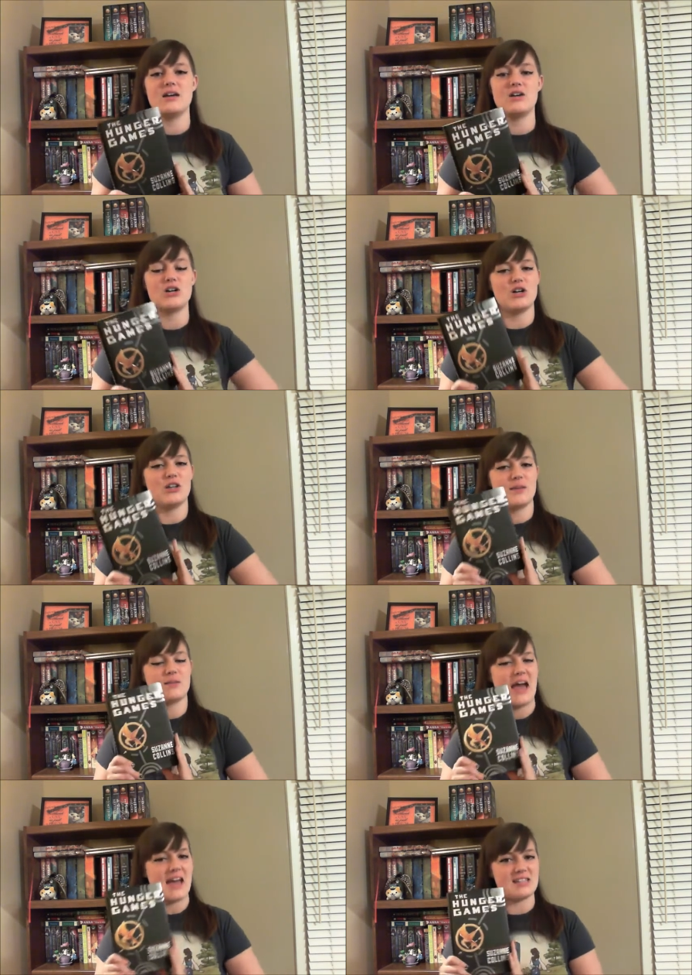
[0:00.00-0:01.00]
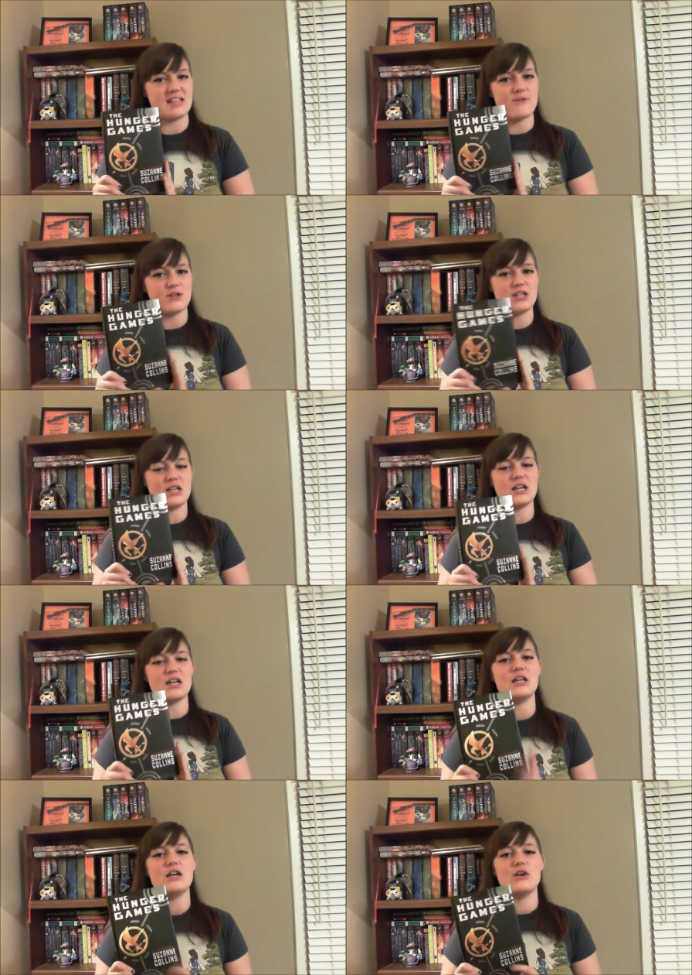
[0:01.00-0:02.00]
girl named Katniss
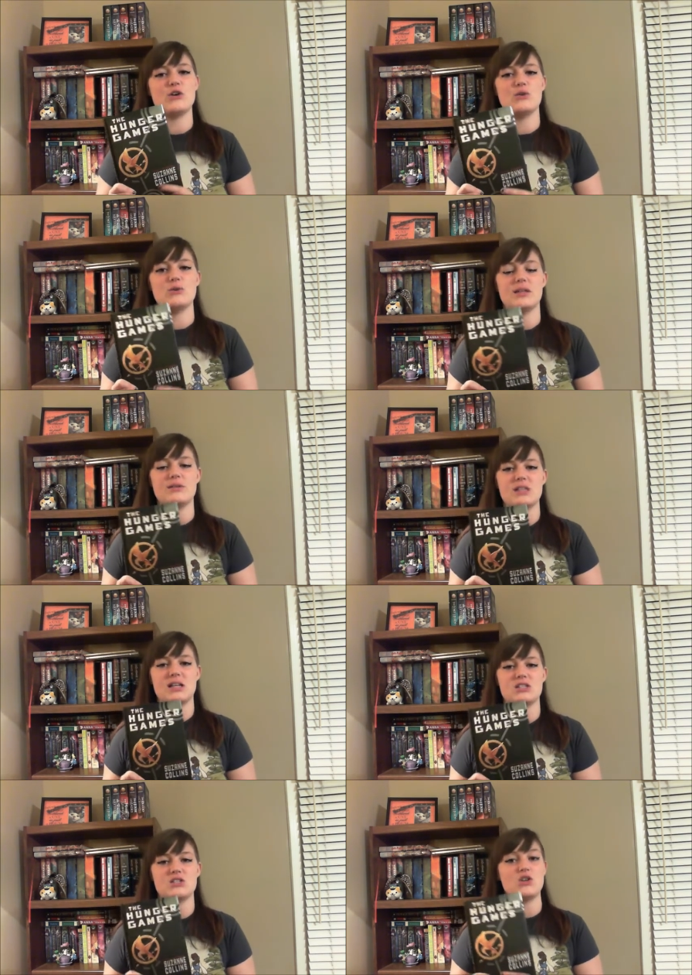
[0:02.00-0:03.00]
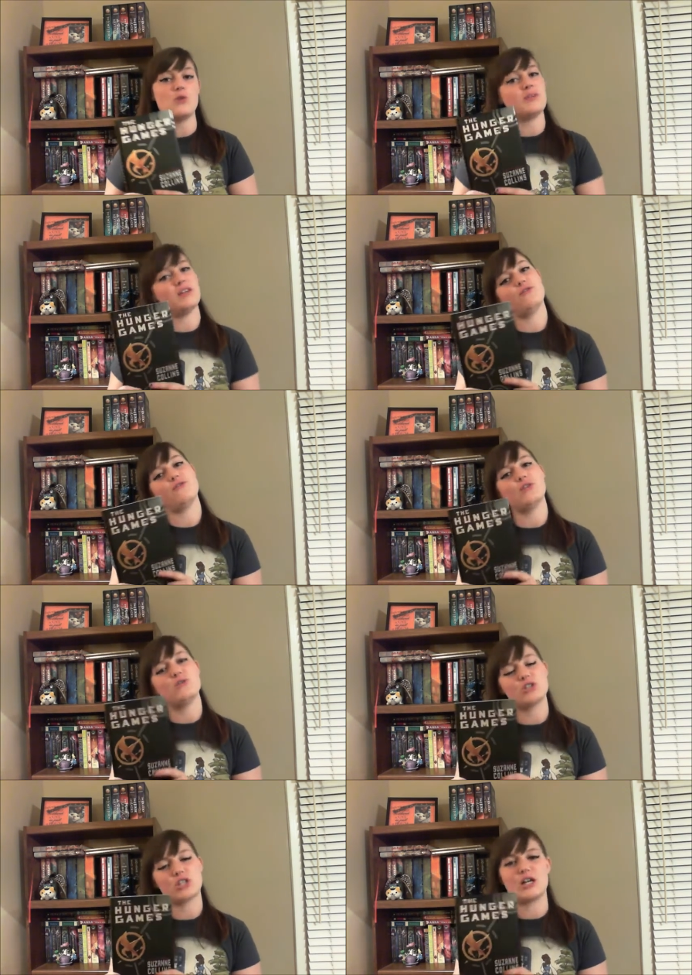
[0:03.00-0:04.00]
Everdeen who lives in a dystopian
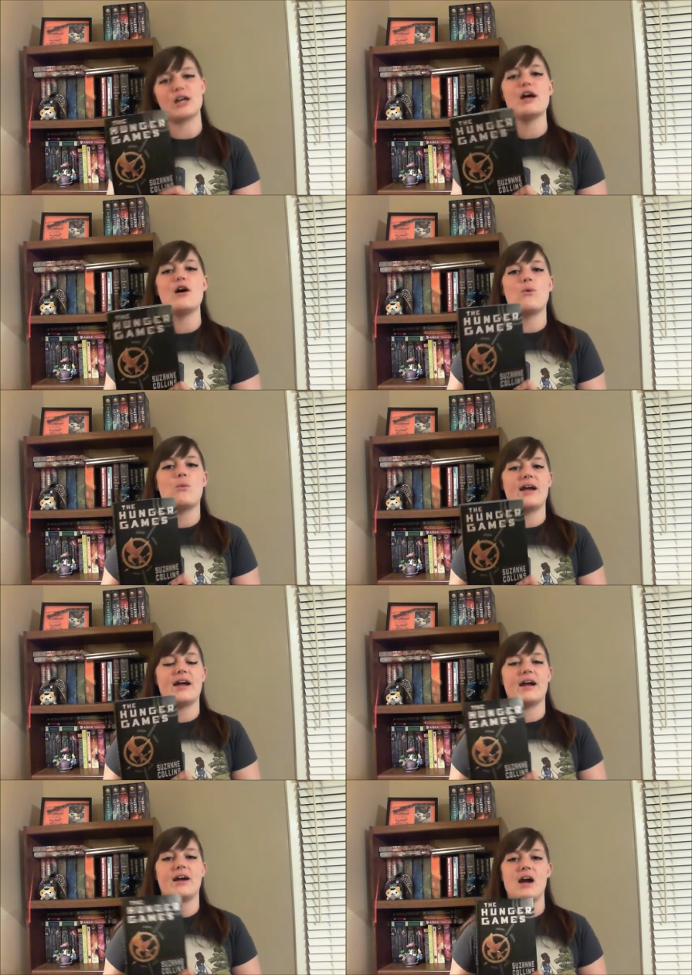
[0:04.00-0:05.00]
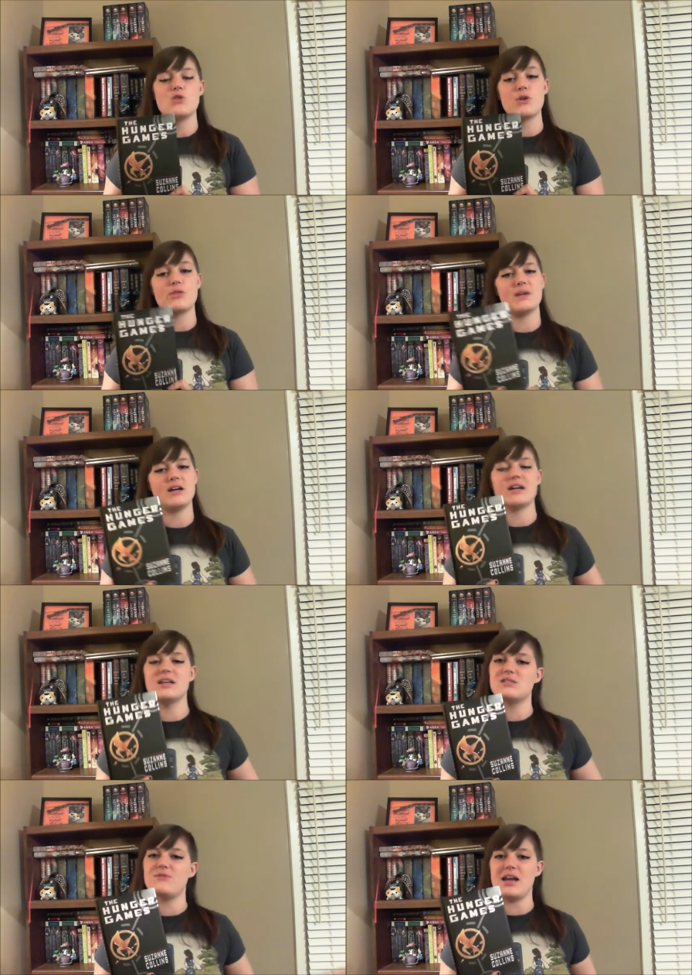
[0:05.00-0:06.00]
future where uh, North America
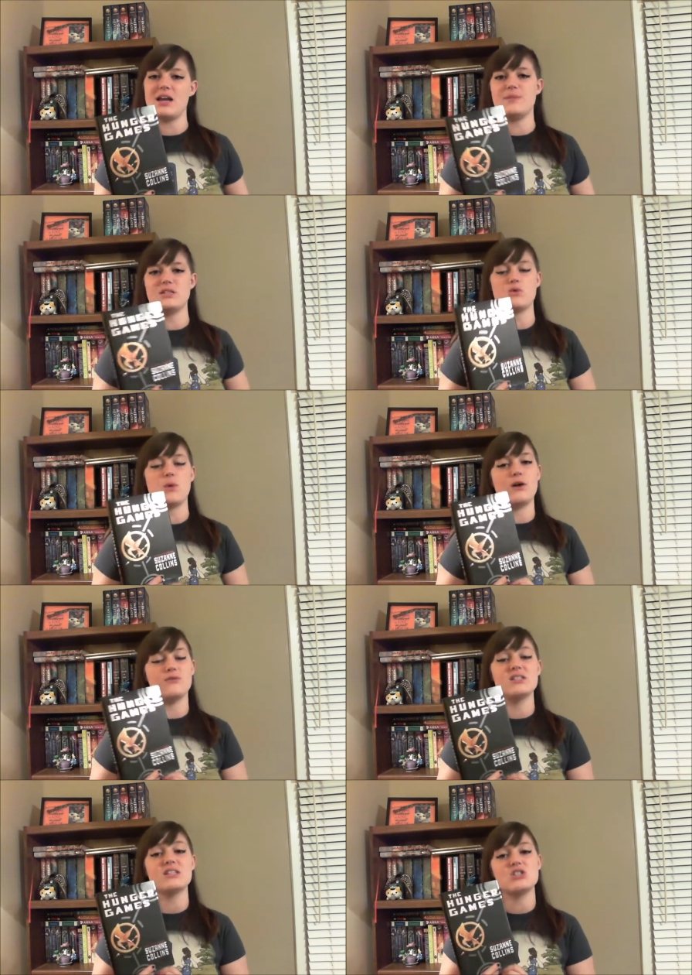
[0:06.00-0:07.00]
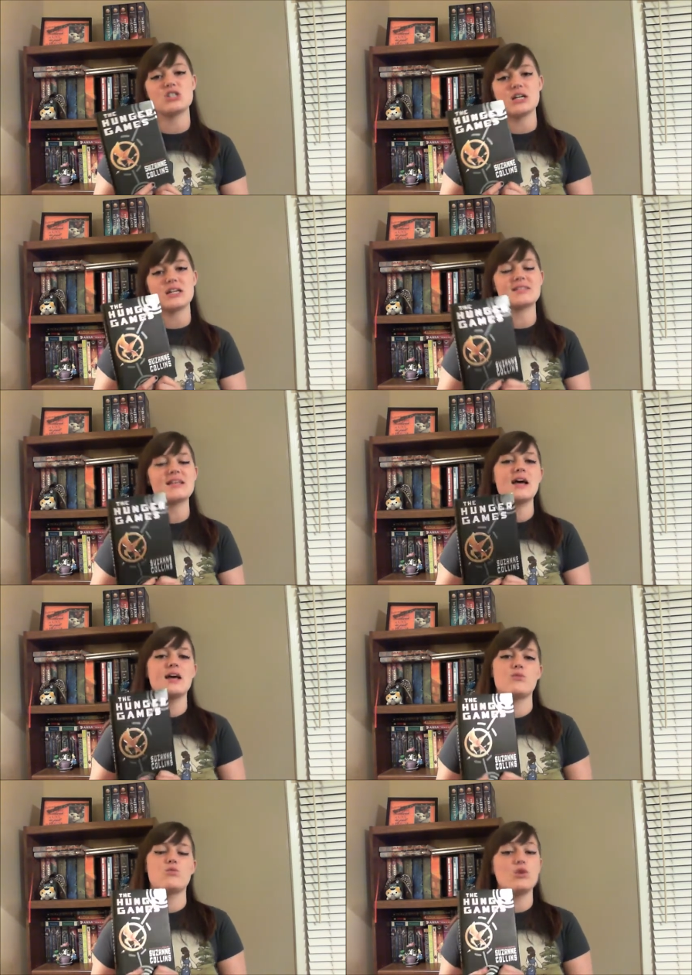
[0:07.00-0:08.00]
is divided up into 12 districts
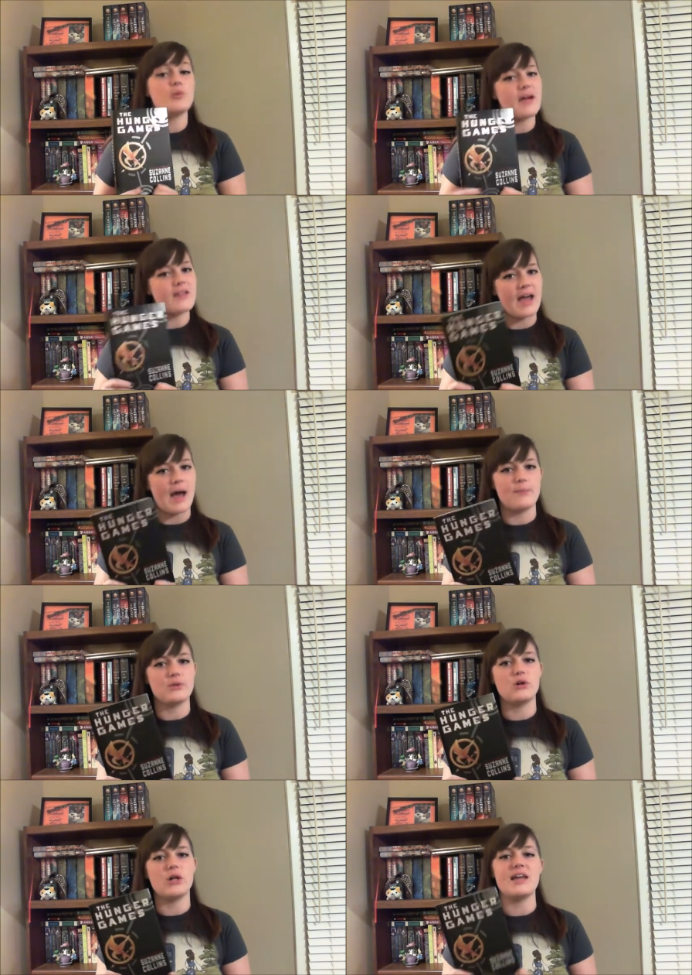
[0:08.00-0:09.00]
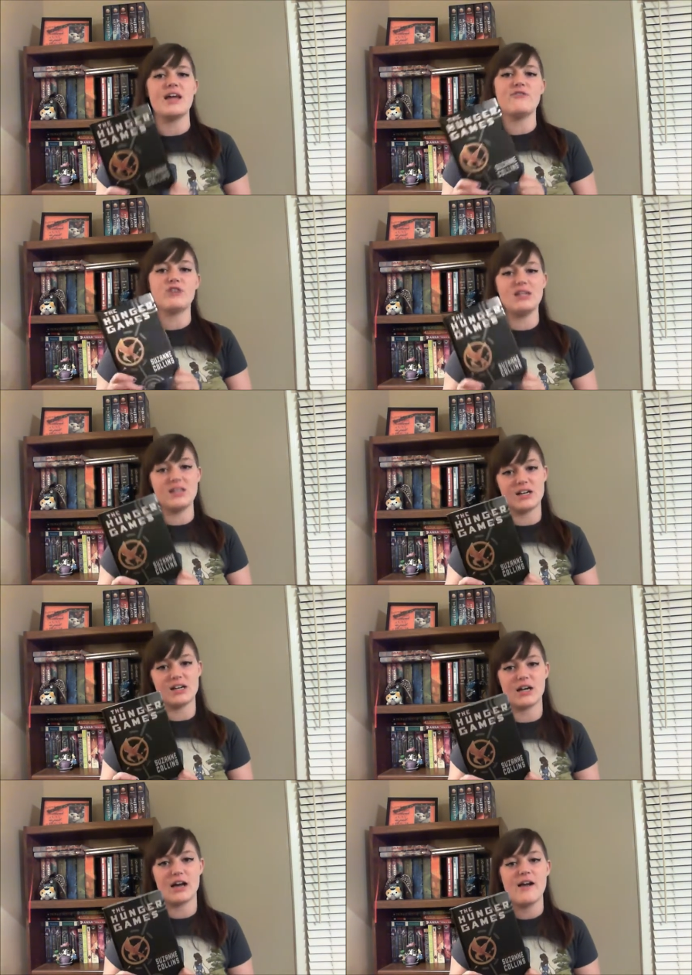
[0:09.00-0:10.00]
ruled by the Capitol and every
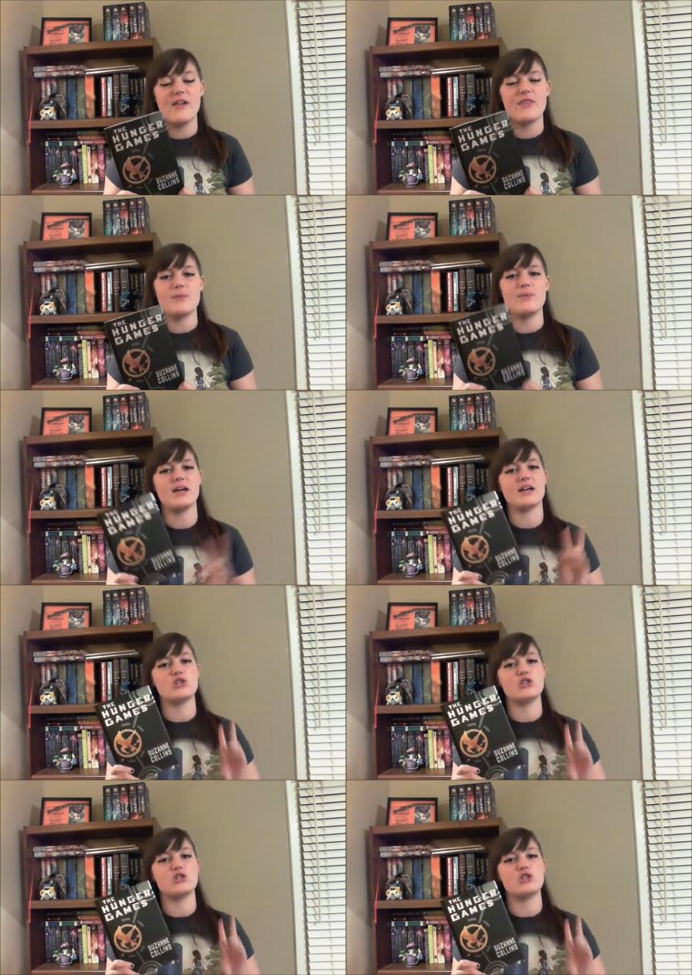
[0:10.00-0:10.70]
year they pick